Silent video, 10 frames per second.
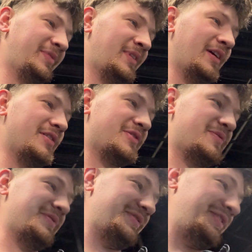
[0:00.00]
Here's the
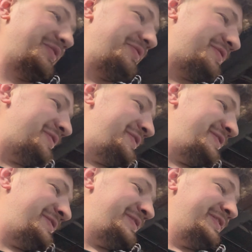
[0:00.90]
results.
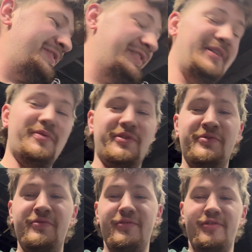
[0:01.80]
Number
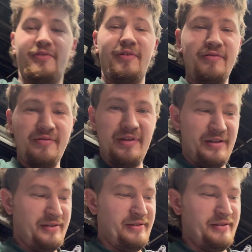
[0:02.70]
2 is screwed.
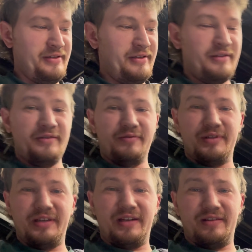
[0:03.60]

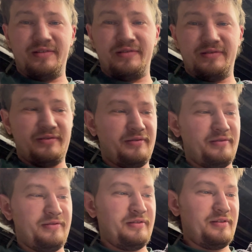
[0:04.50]
We got
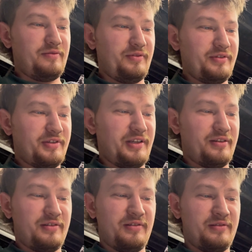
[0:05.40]

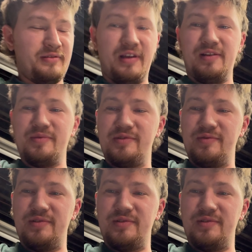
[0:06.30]
160. Hang on, let me switch